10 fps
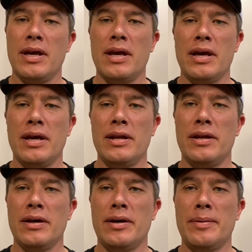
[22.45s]

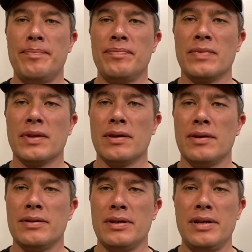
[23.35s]
and
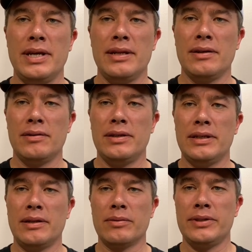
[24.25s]
it's a neat little
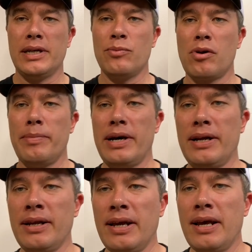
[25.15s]
deal. I'm going to tell you more about it.